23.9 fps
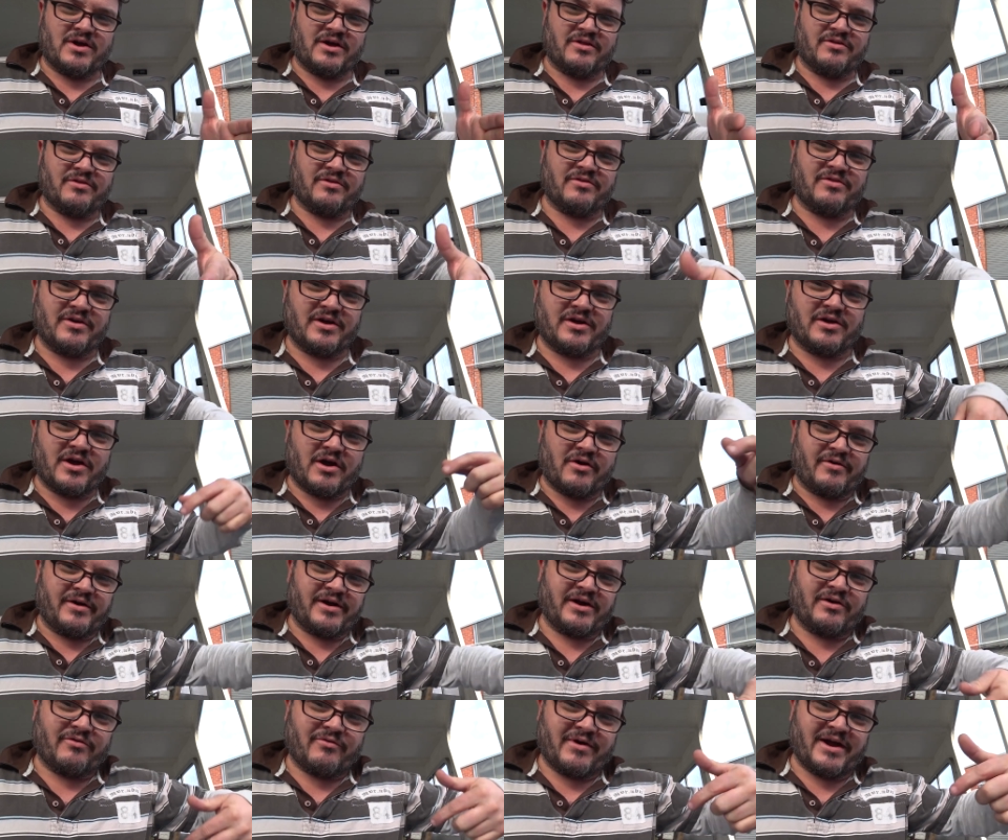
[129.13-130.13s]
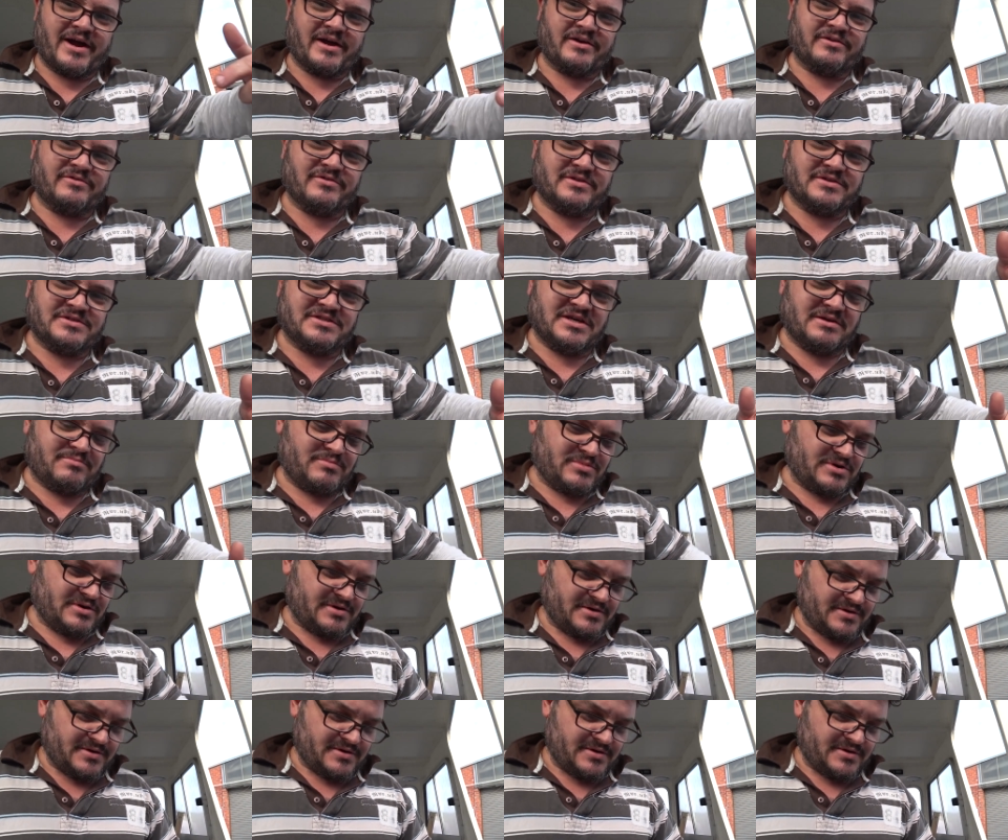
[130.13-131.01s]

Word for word: rather than going around the tip.